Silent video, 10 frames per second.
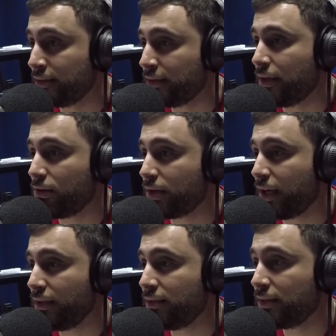
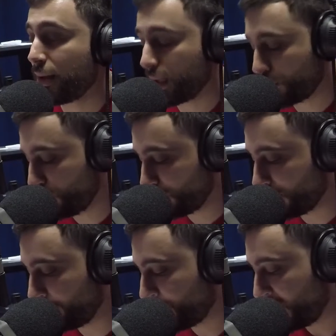Okay.
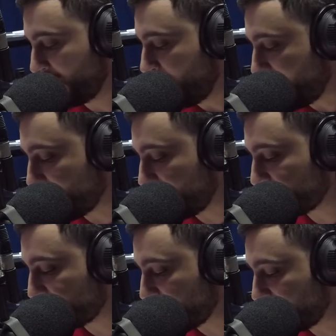Cool. And then
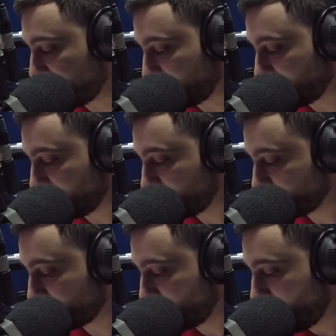finally,
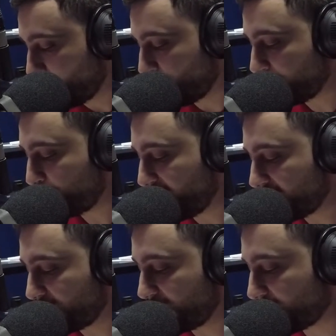what
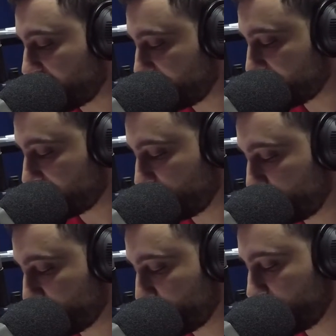piece of advice
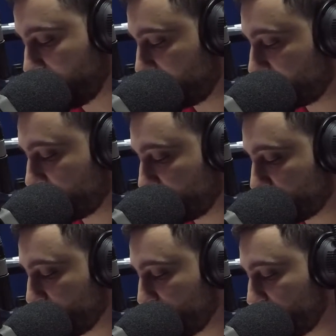would you give
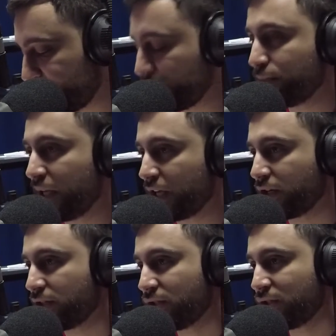to new
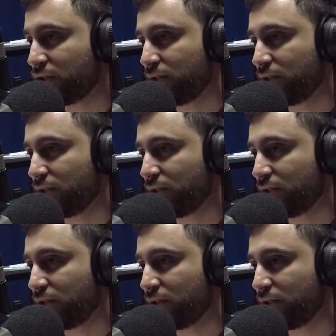filmmakers